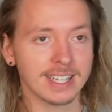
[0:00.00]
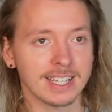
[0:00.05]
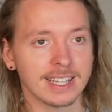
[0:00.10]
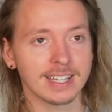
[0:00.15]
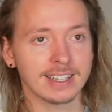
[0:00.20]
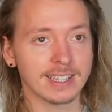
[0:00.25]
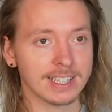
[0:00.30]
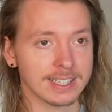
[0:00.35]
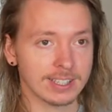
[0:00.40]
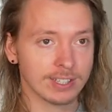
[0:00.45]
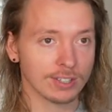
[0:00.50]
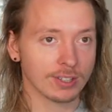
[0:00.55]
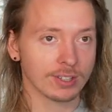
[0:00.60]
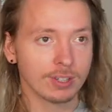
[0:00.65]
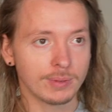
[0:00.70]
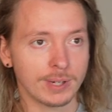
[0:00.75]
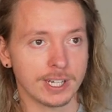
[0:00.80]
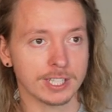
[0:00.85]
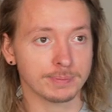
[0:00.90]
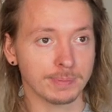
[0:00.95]
and then like the
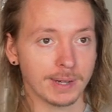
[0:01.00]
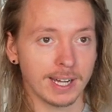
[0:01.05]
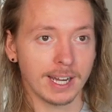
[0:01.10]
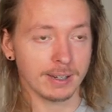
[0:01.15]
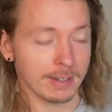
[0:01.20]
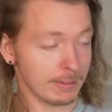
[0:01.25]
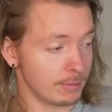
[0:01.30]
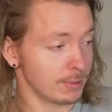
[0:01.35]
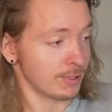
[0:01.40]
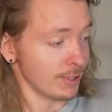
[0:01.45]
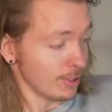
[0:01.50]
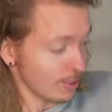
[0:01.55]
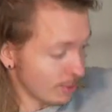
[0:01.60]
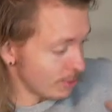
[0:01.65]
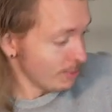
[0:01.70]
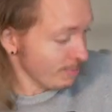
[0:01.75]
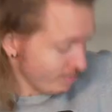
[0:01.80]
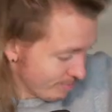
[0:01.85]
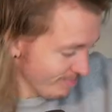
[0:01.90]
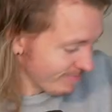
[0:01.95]
girl walks by and everyone's like,